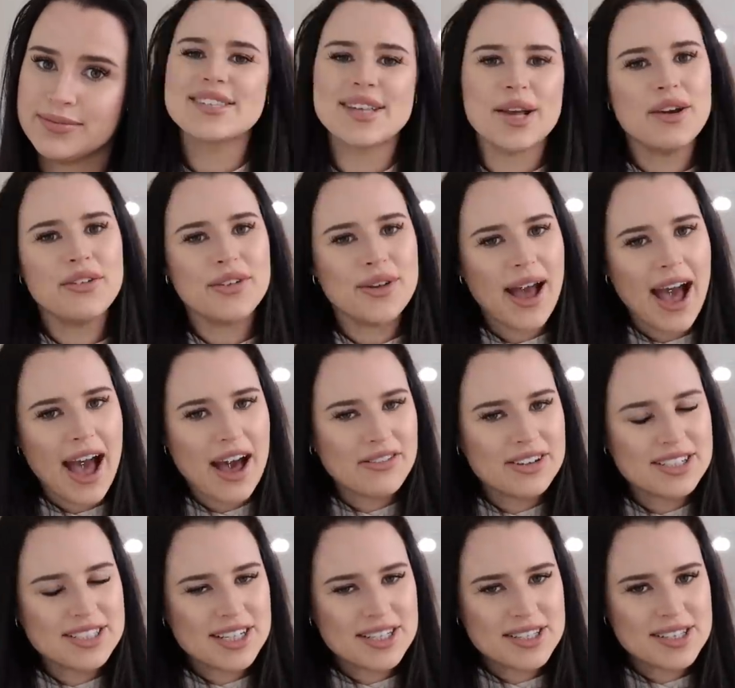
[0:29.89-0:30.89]
So if you
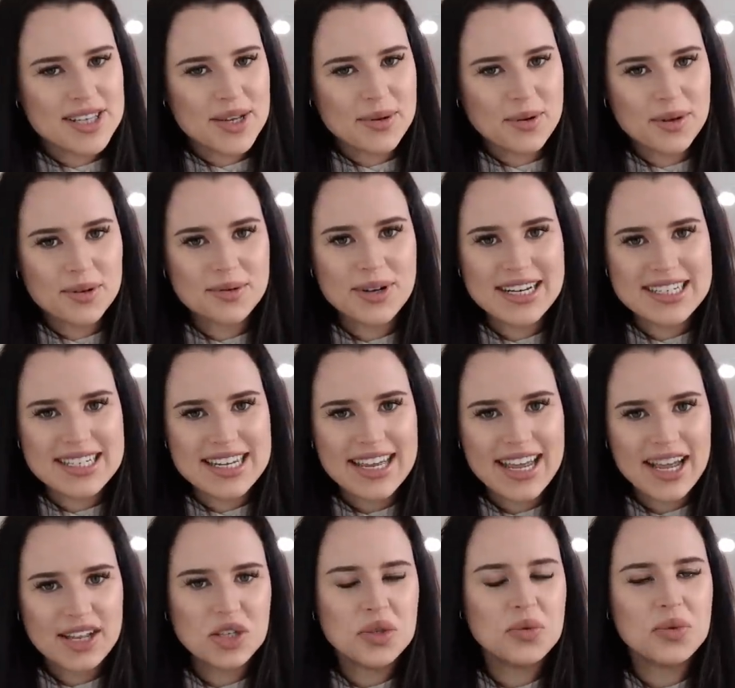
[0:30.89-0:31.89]
haven't done so already,
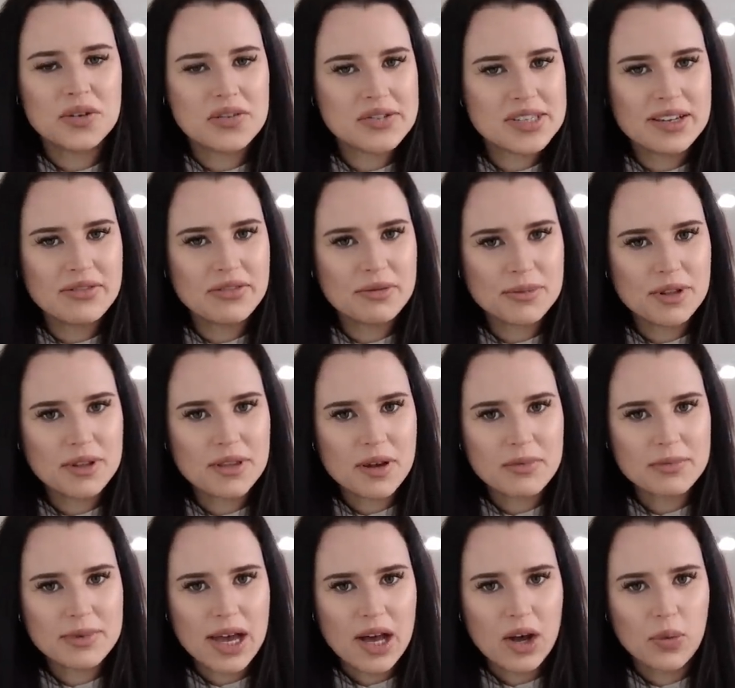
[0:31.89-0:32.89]
and you would have seen from the
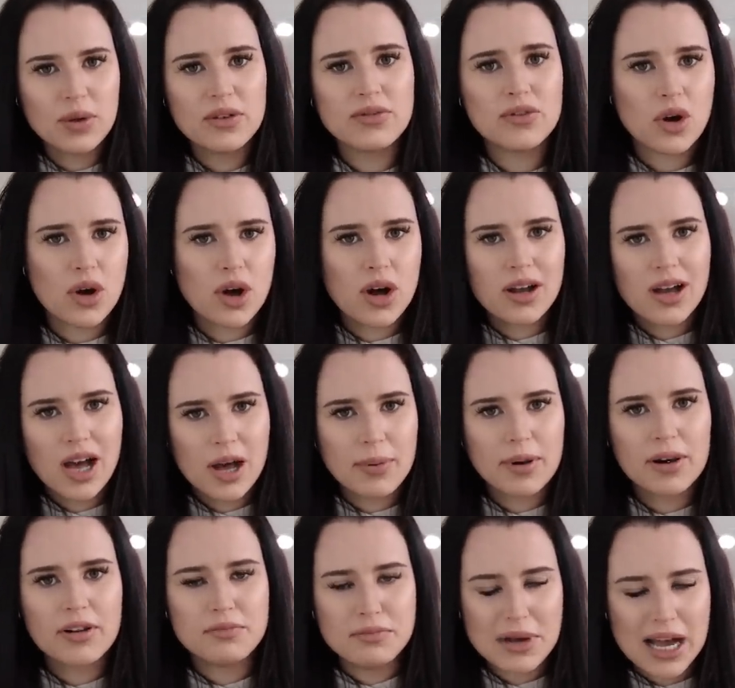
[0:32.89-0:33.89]
thumbnail, we've got a
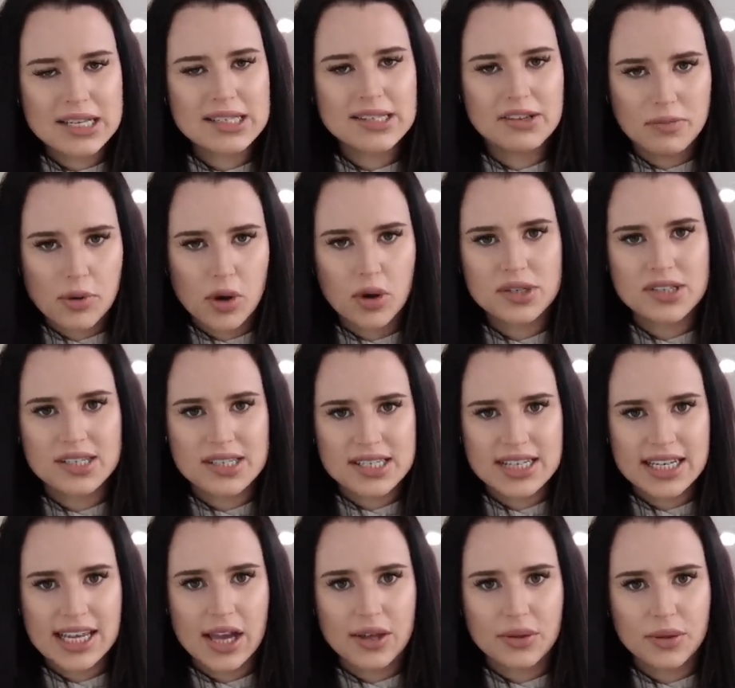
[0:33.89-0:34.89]
couple of massive boxes
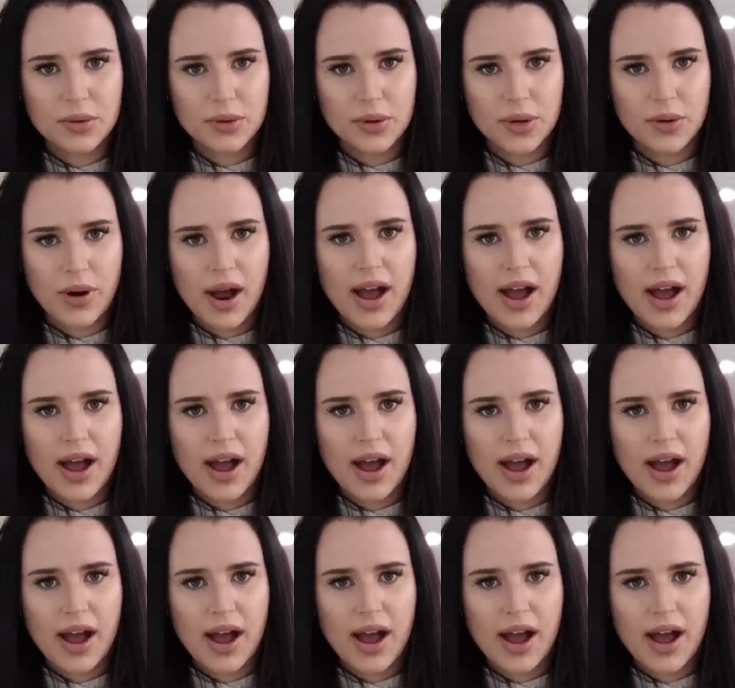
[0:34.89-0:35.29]
to get through.